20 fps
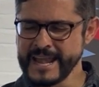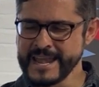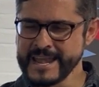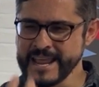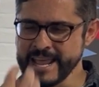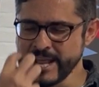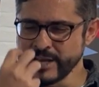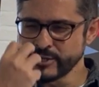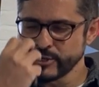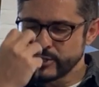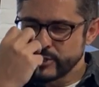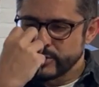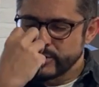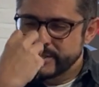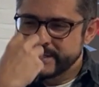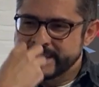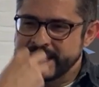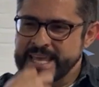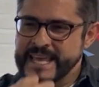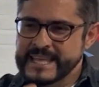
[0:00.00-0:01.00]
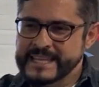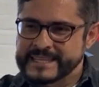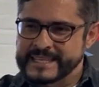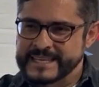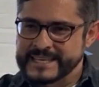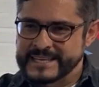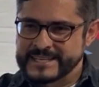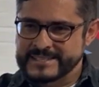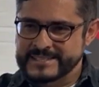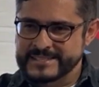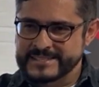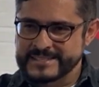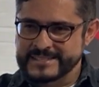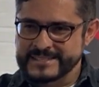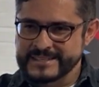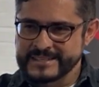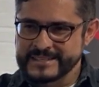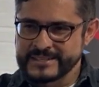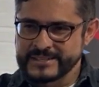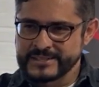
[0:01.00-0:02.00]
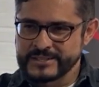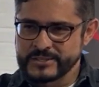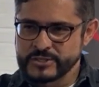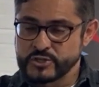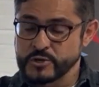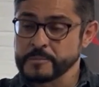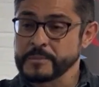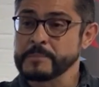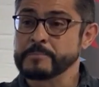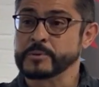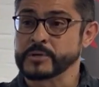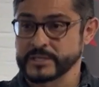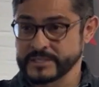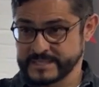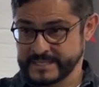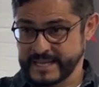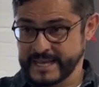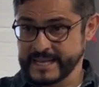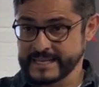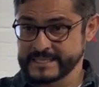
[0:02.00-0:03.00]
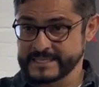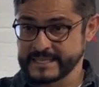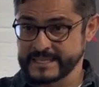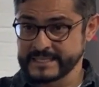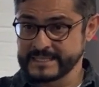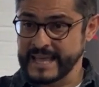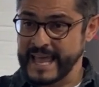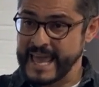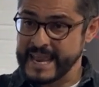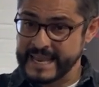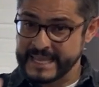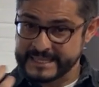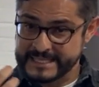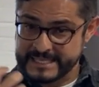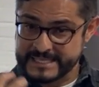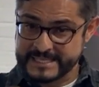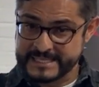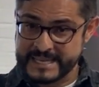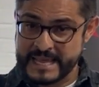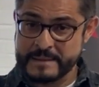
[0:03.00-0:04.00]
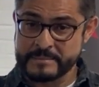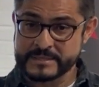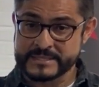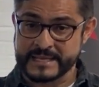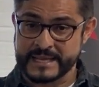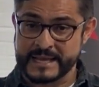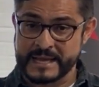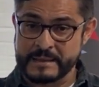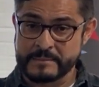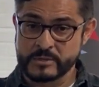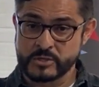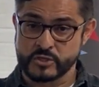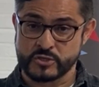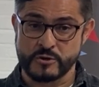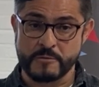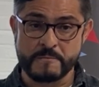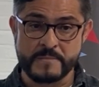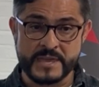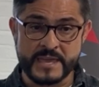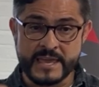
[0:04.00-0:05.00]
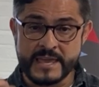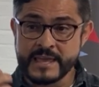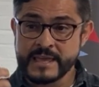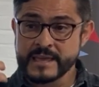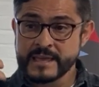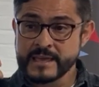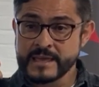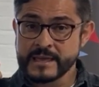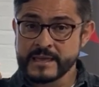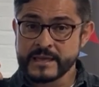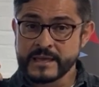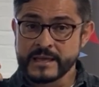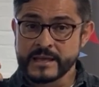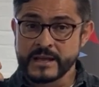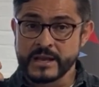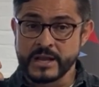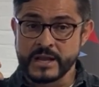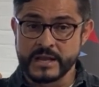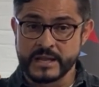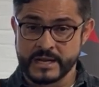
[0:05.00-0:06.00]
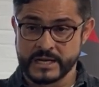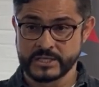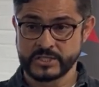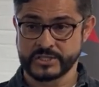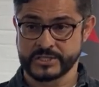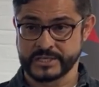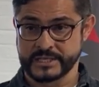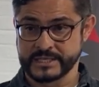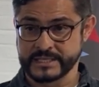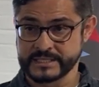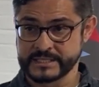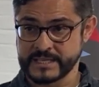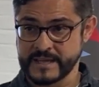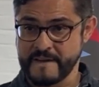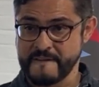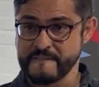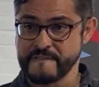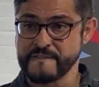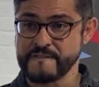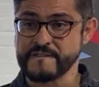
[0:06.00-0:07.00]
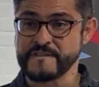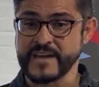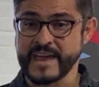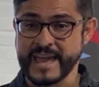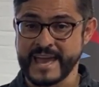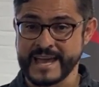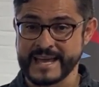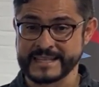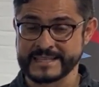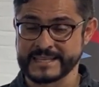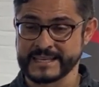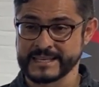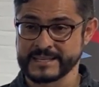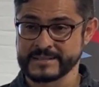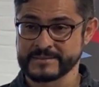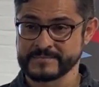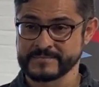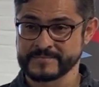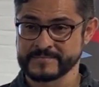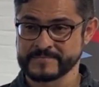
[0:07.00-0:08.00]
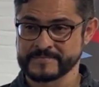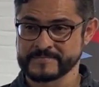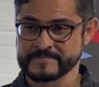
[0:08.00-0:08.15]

I need you to take this to be protected and at the same time to be nurtured, fed.